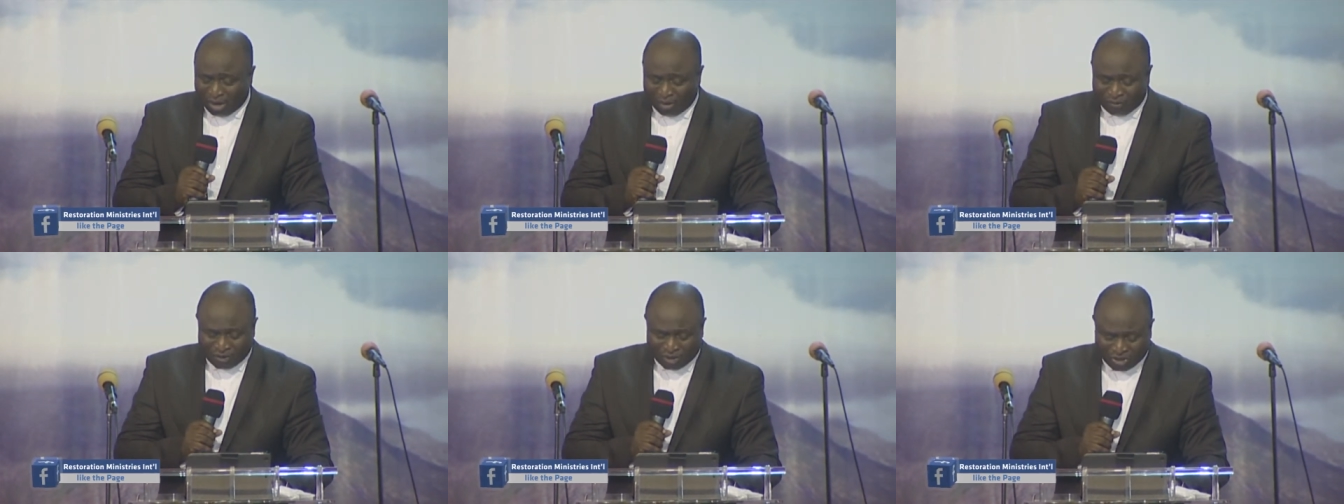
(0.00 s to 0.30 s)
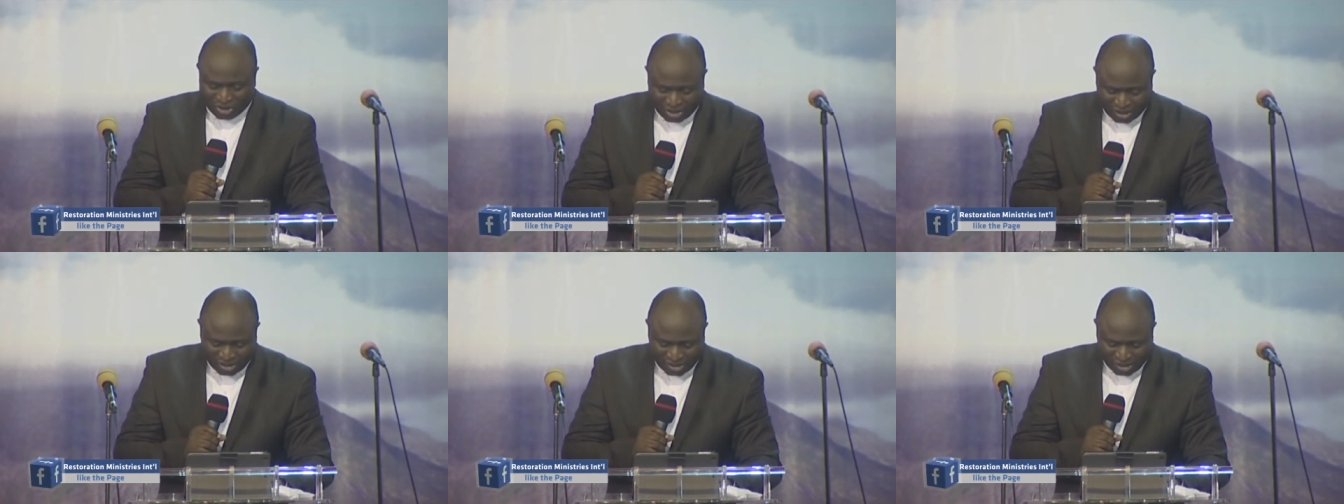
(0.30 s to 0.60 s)
of
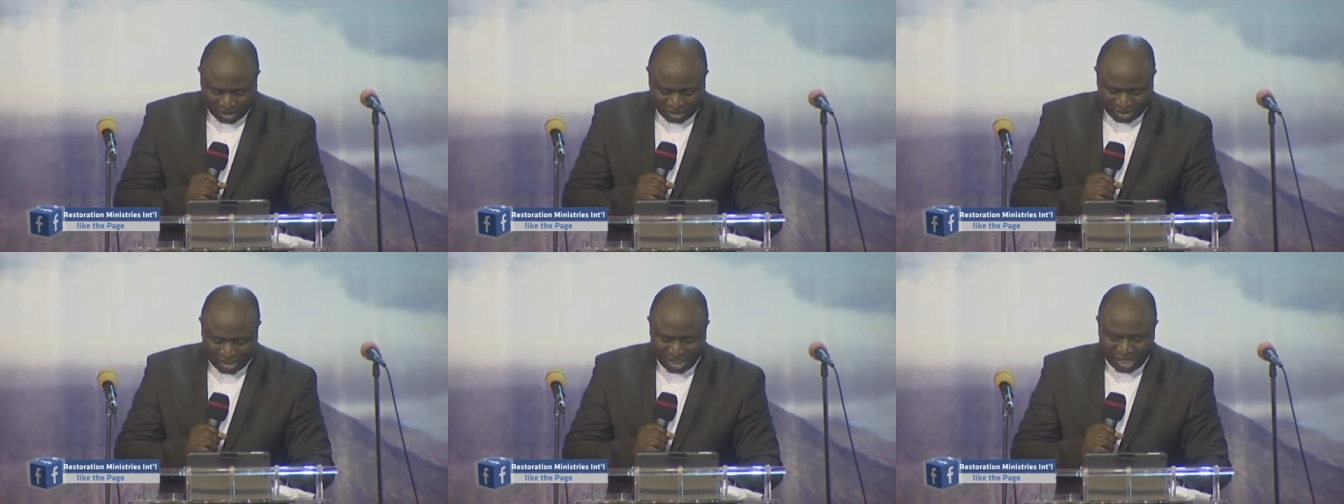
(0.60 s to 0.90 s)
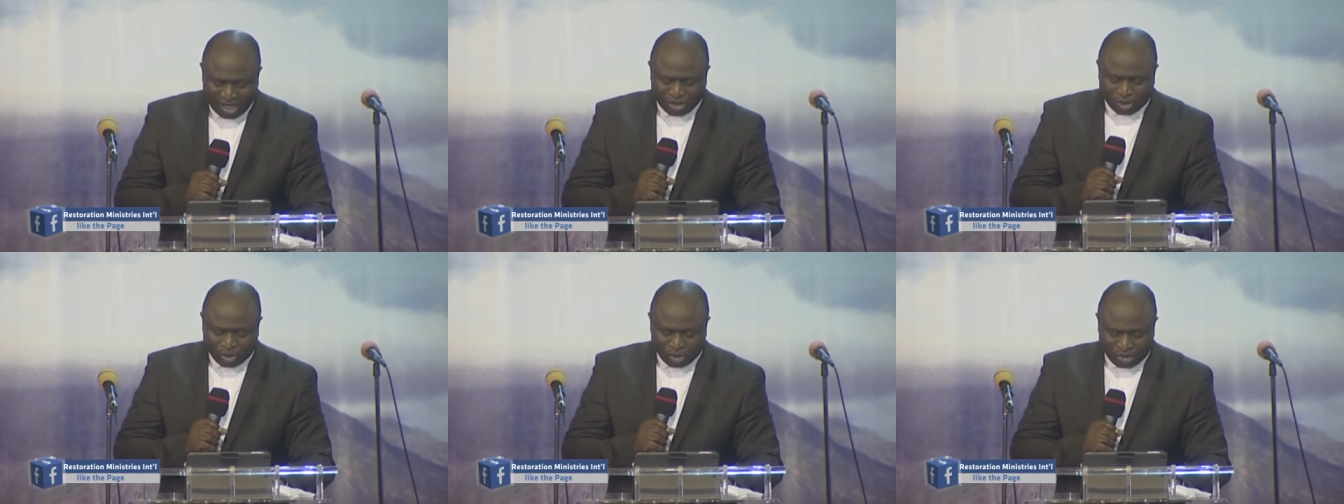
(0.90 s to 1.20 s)

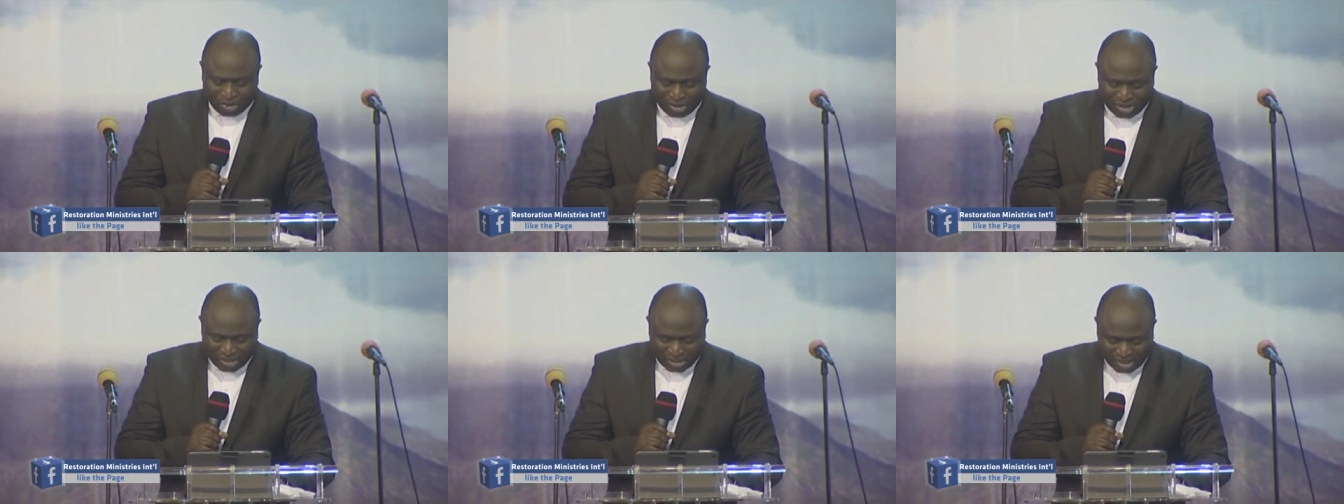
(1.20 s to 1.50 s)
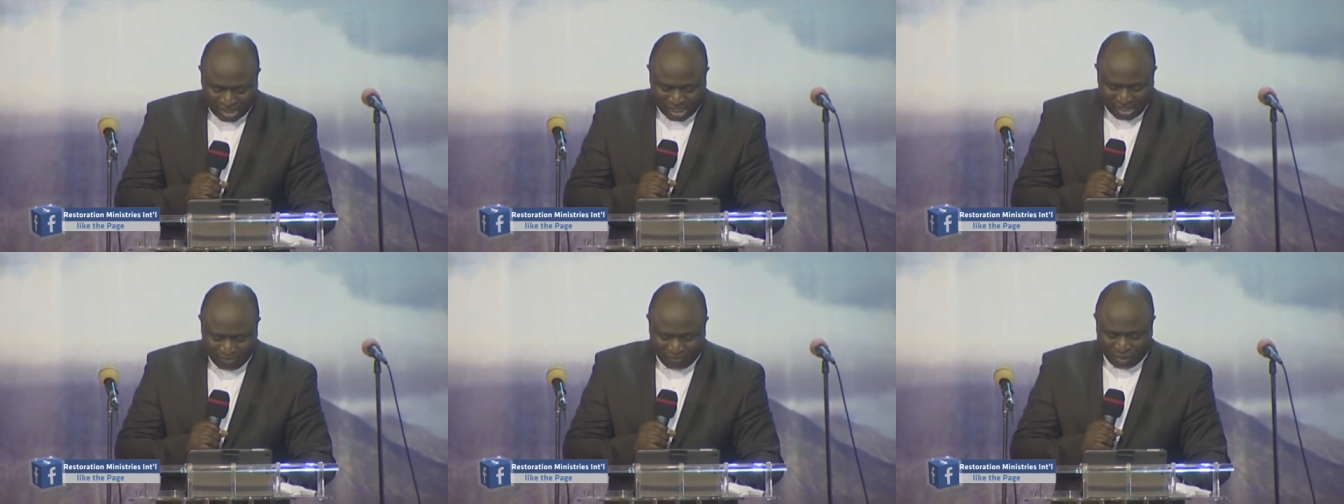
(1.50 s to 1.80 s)
Jesus to
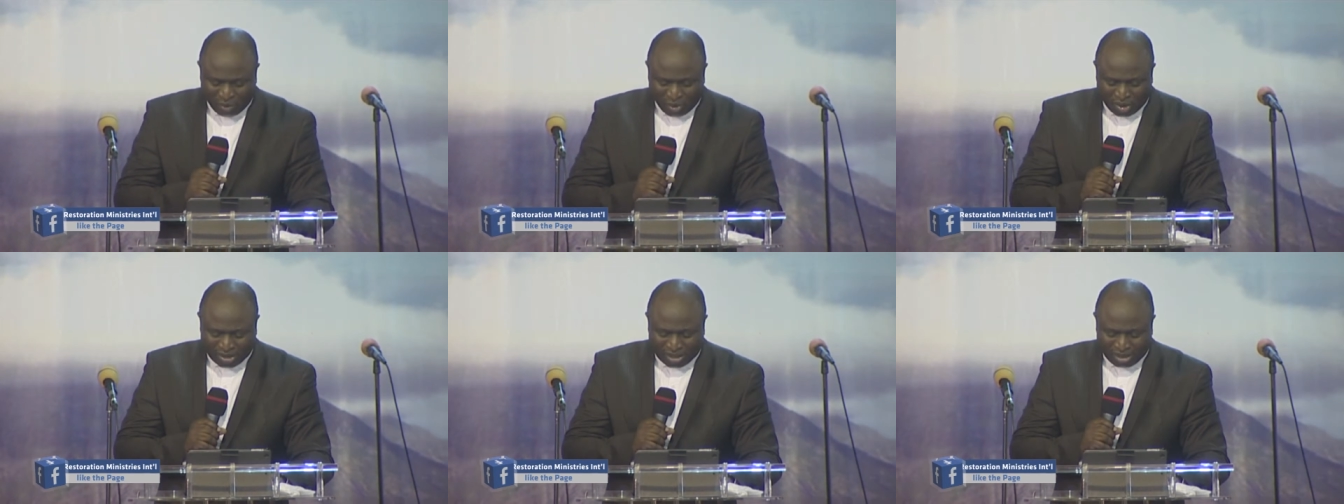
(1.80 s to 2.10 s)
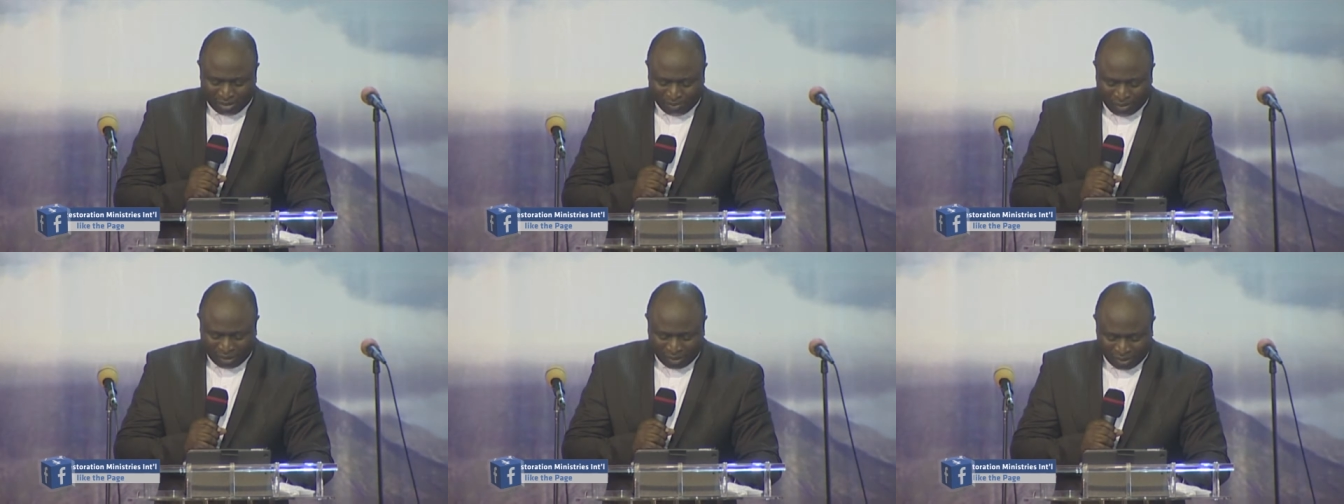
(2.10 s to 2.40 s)
receive what
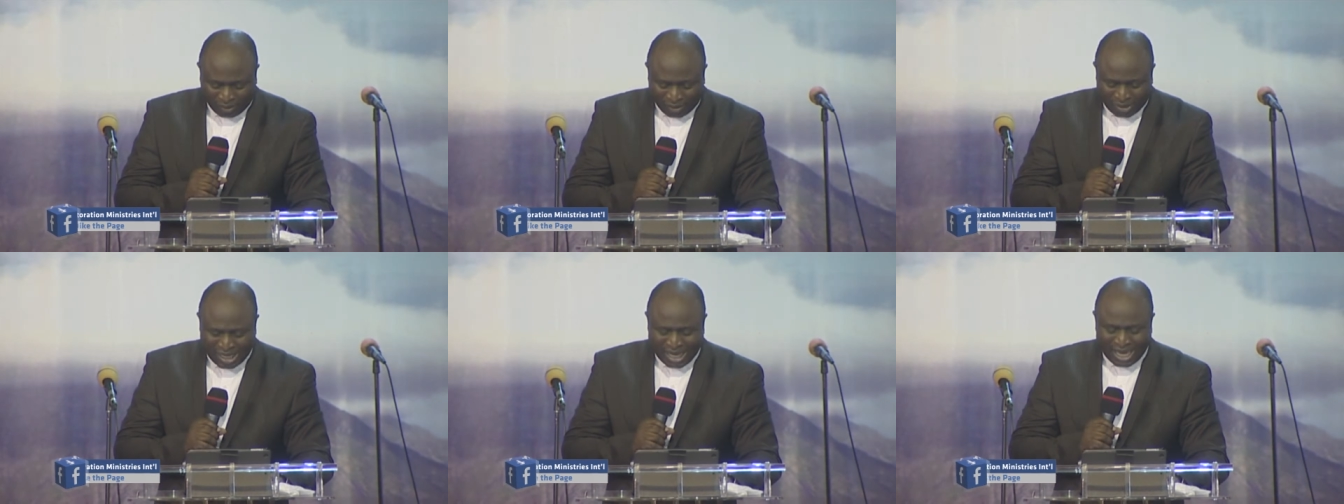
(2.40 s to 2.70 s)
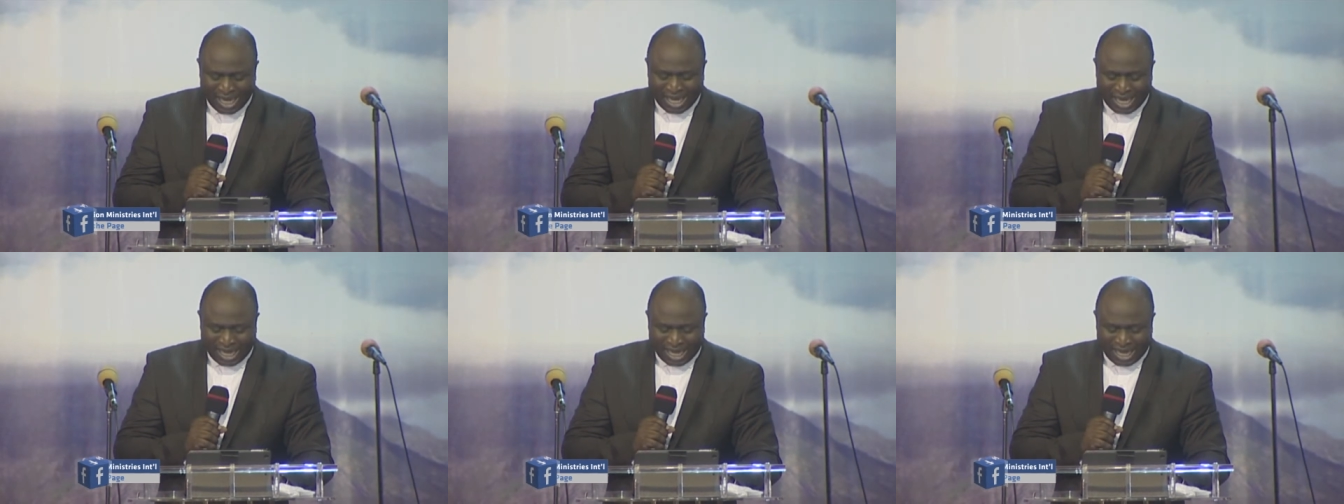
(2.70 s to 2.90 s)
the blood